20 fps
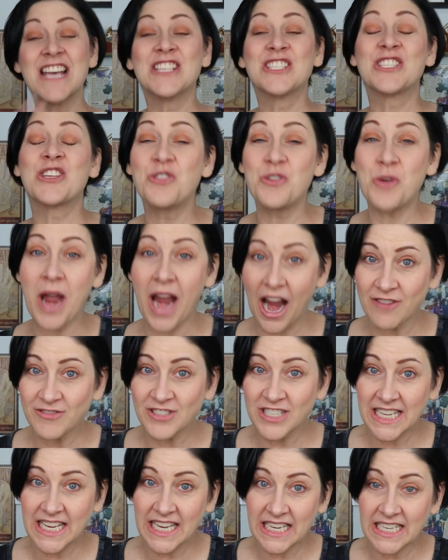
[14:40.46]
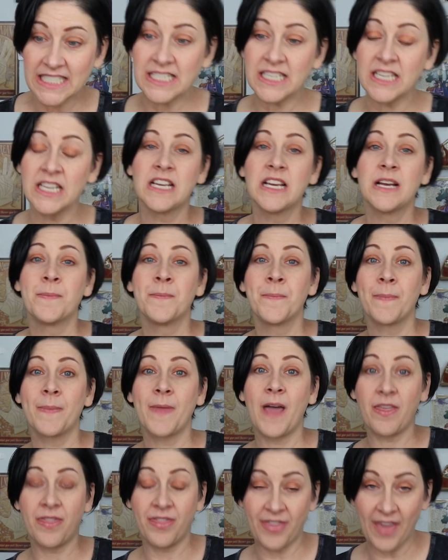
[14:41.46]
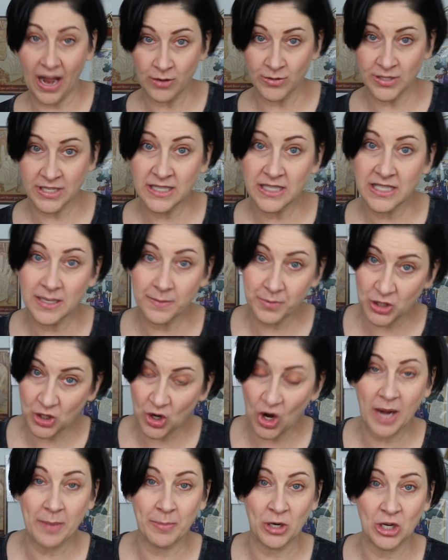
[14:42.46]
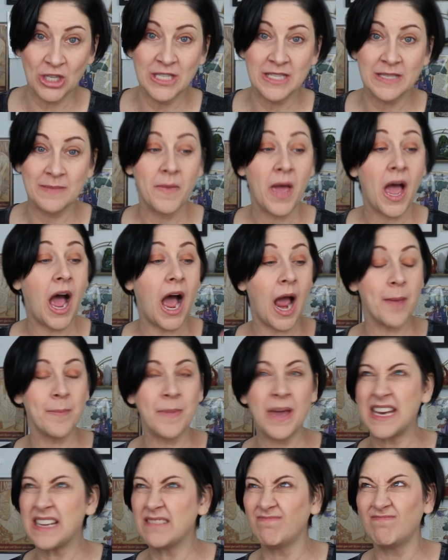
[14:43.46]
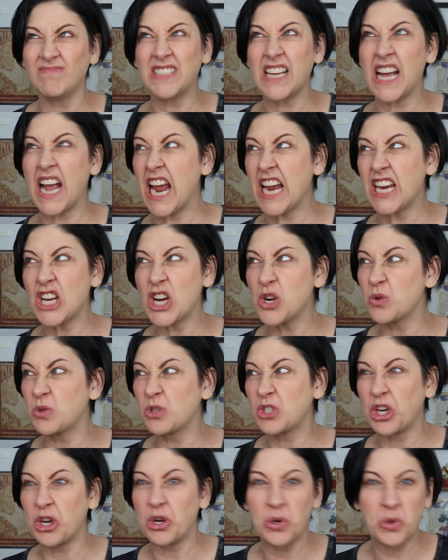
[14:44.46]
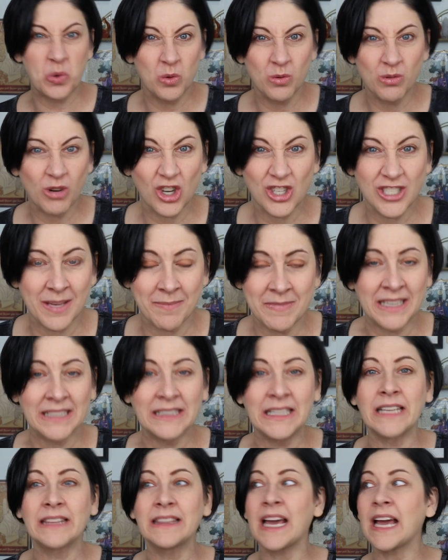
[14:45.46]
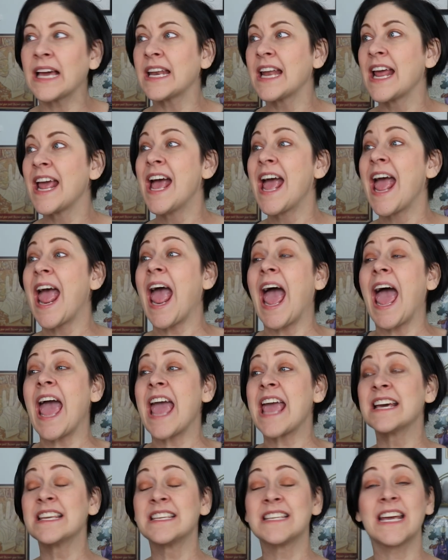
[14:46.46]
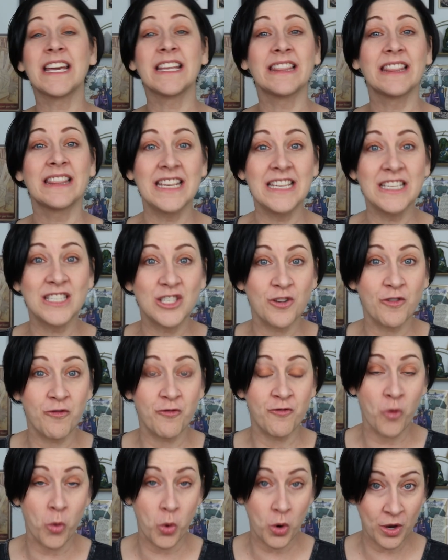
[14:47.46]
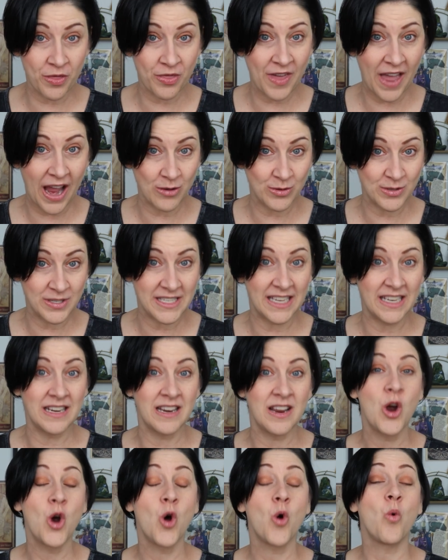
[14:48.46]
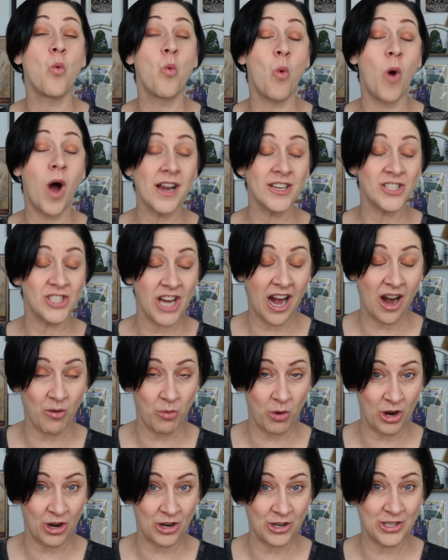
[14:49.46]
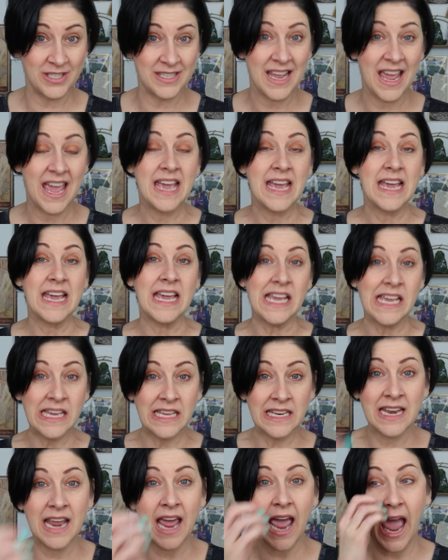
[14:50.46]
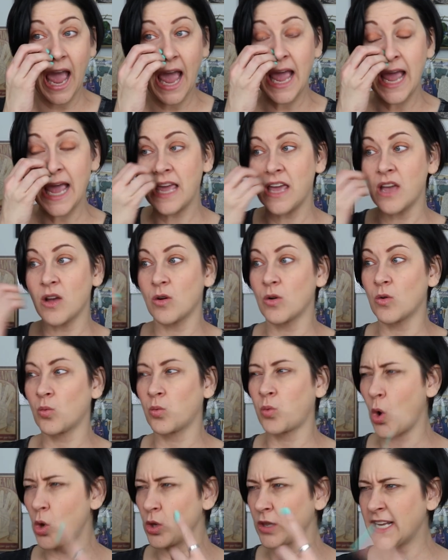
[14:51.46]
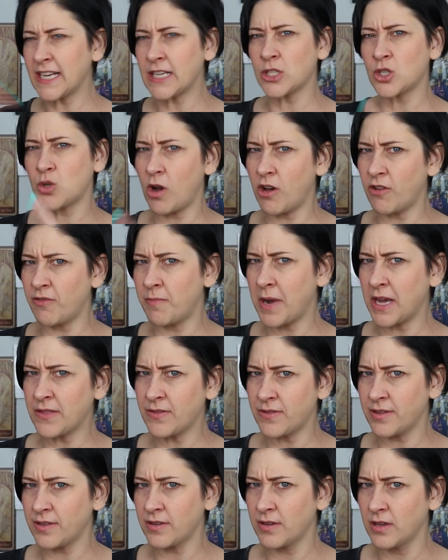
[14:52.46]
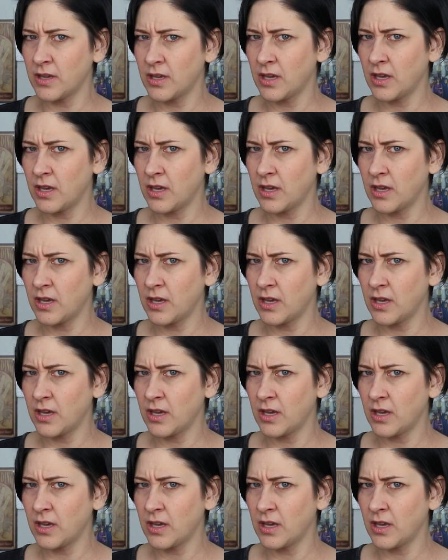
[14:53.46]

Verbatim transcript: So you have to get a thousand subscribers. I'm at 802 or something like that. And at least 4,000 watch hours in a rolling 12 month